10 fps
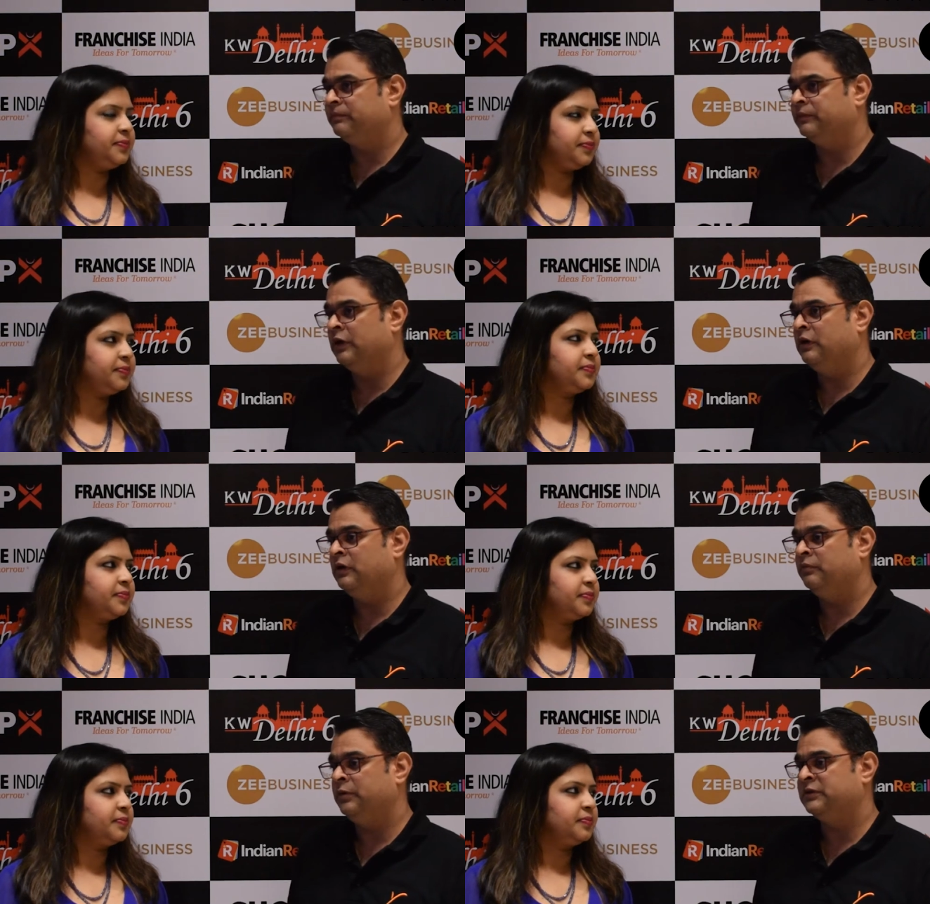
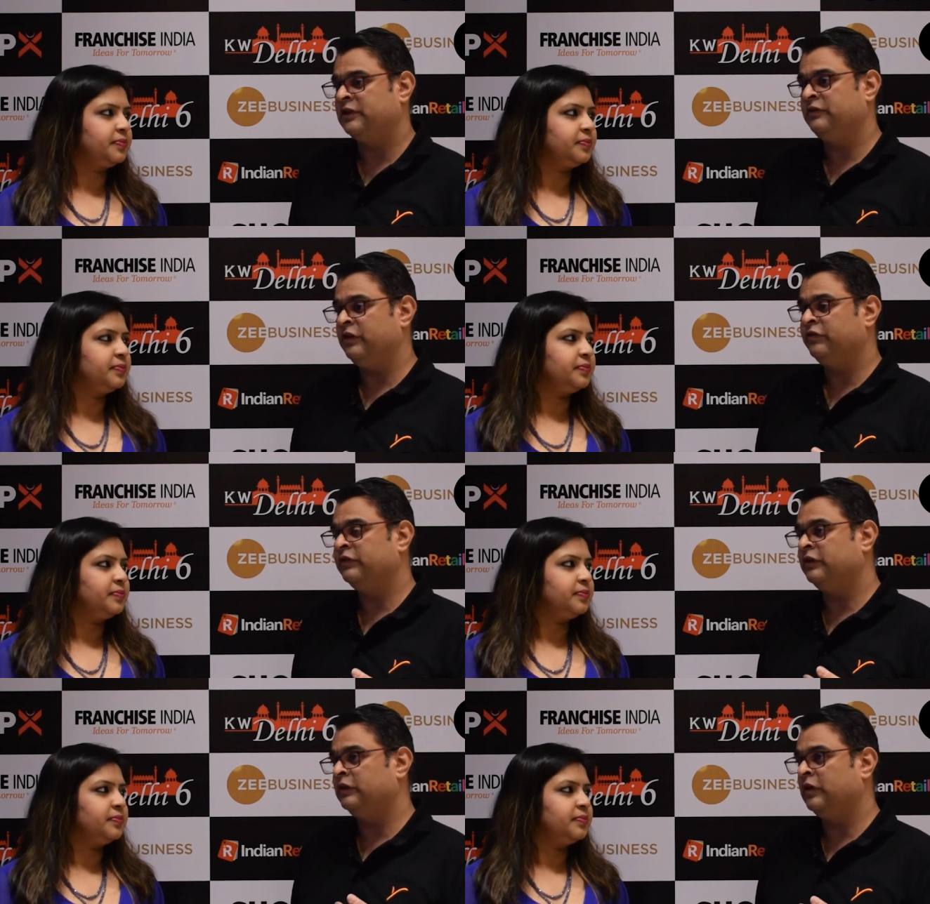Speaker 1: uh, payments and if
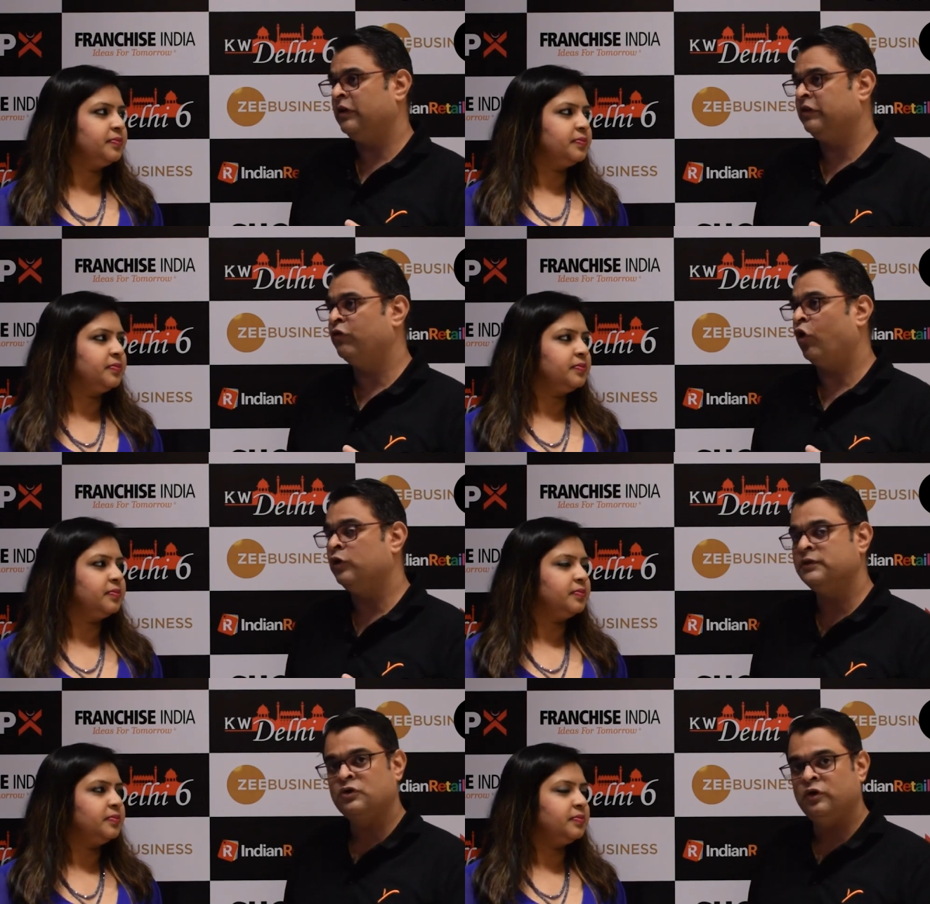the, if the,
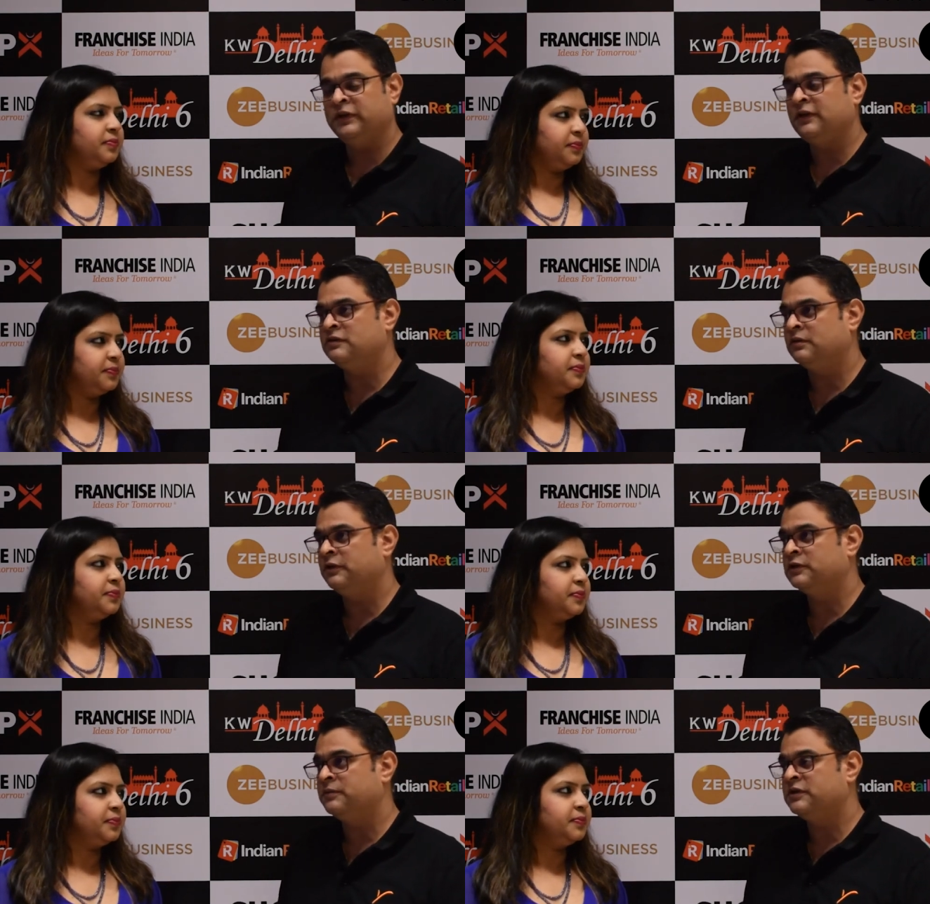volume is growing by 1000
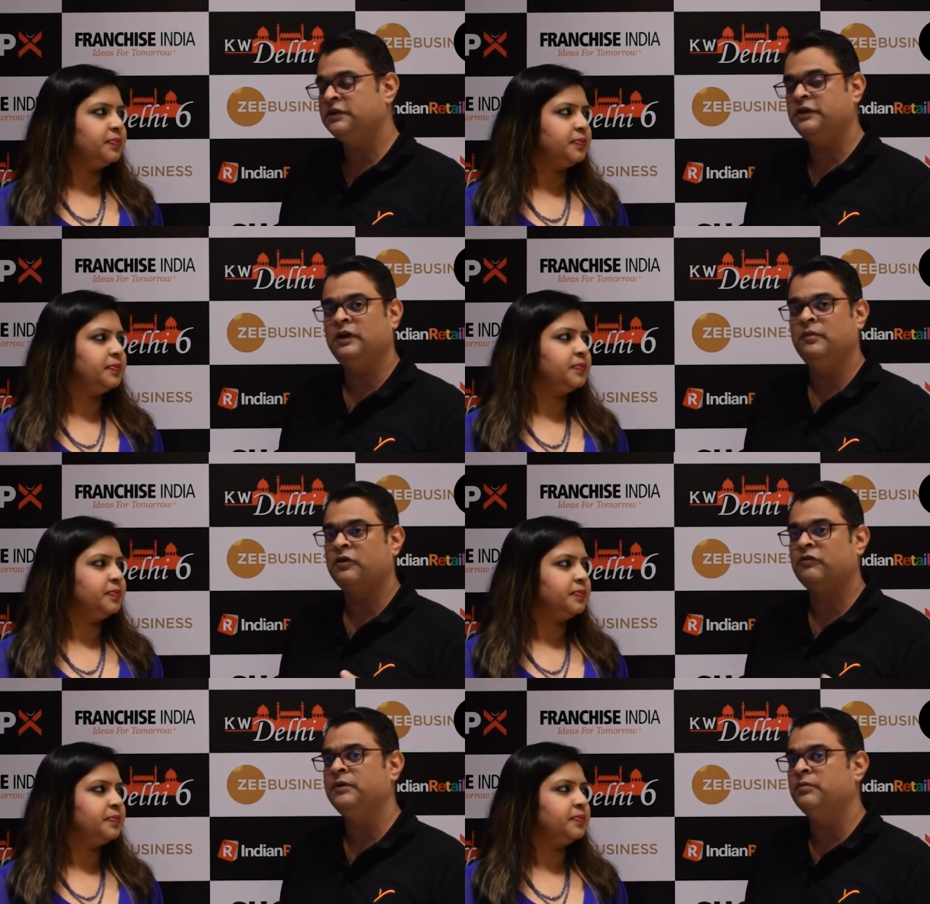plus percent the number
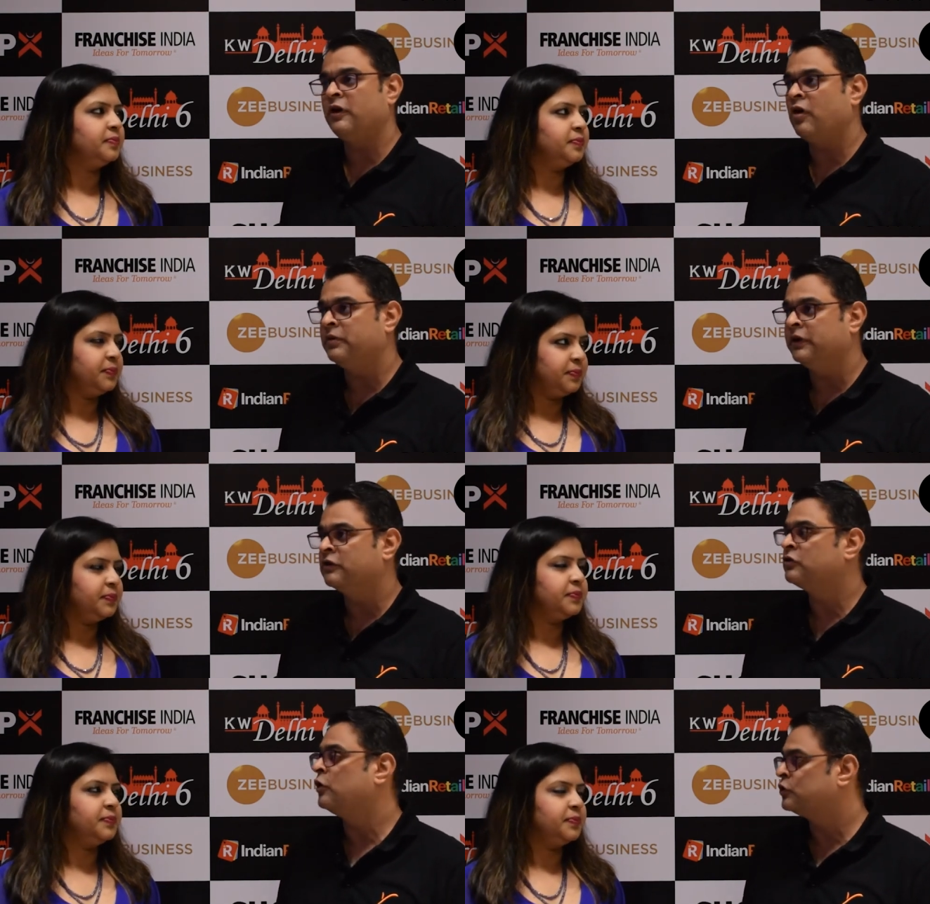of people adopting it
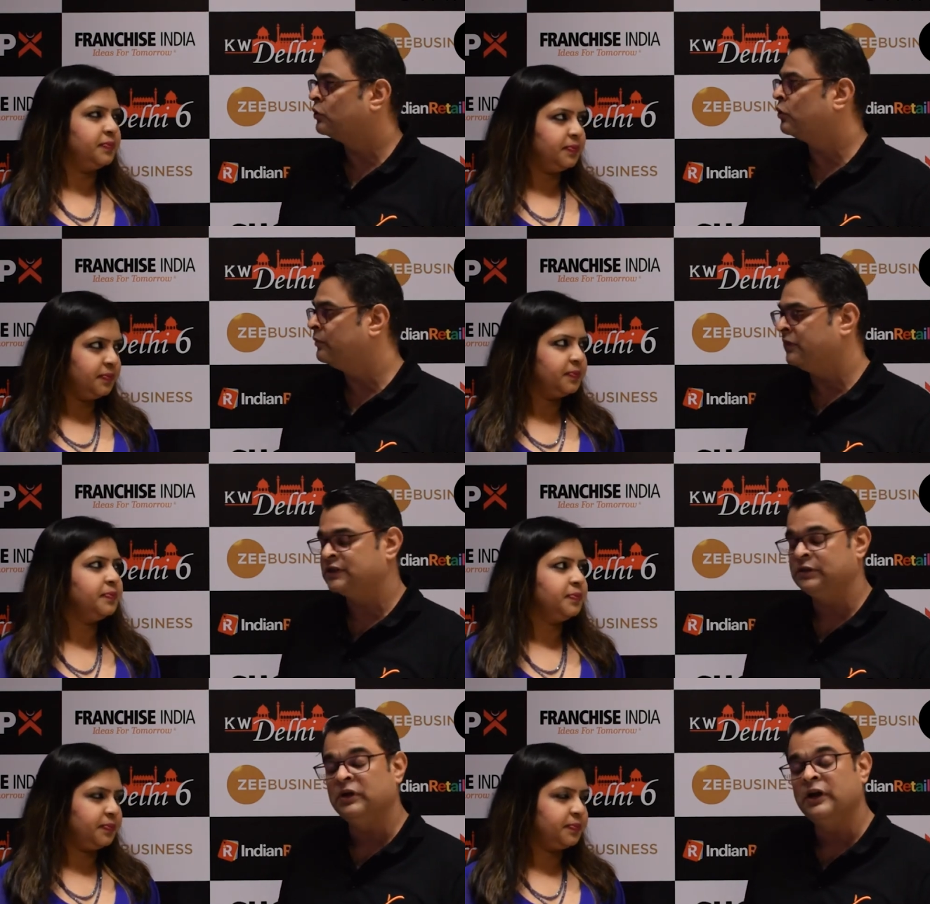is also growing by a
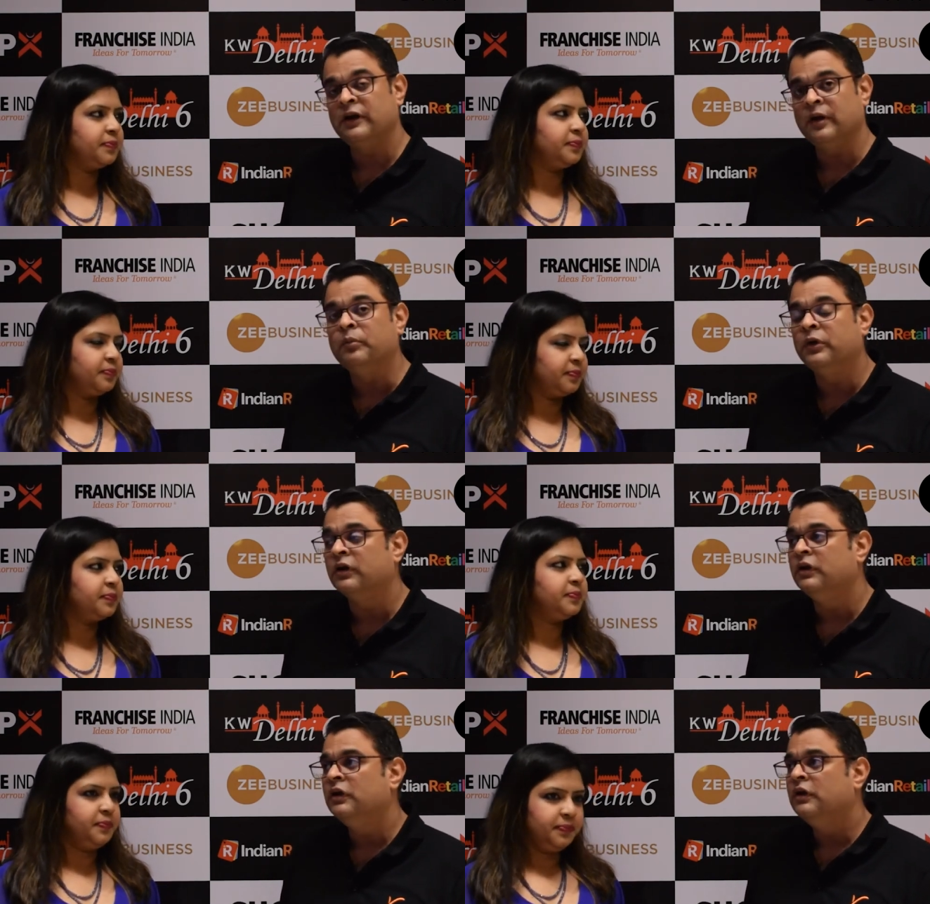similar number
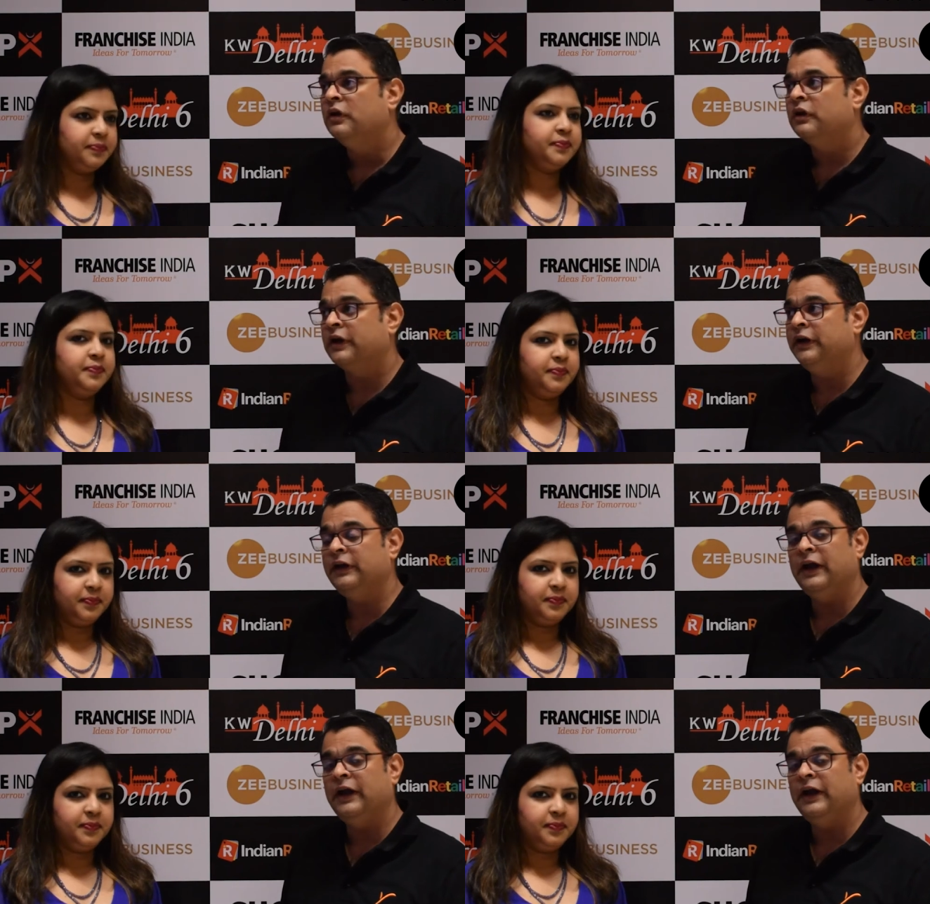right?